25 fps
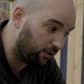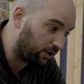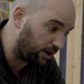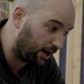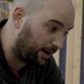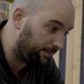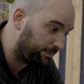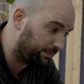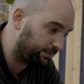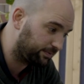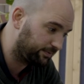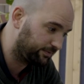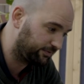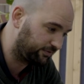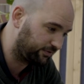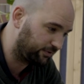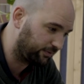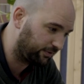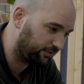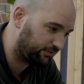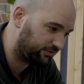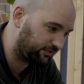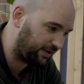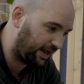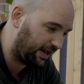hookup,
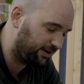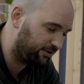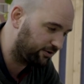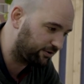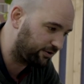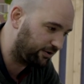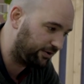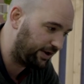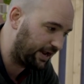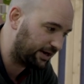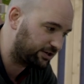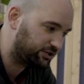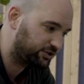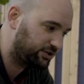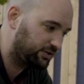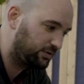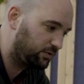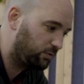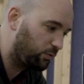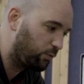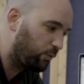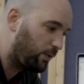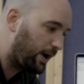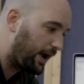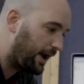so the standard
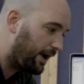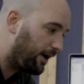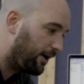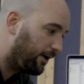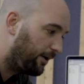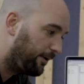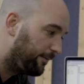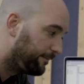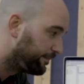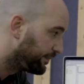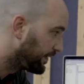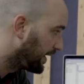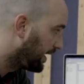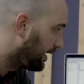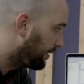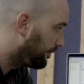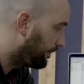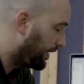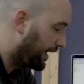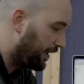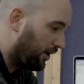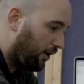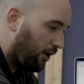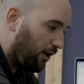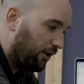connection where
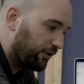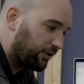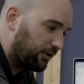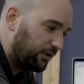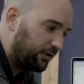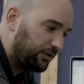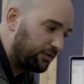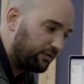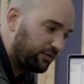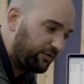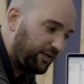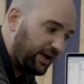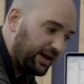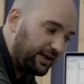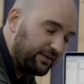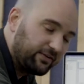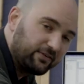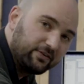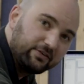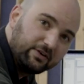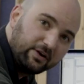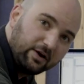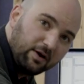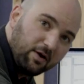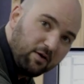my audio
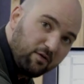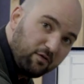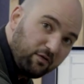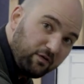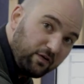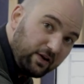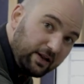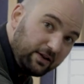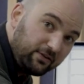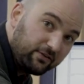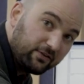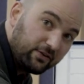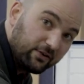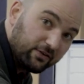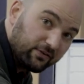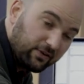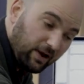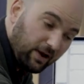interface feeds the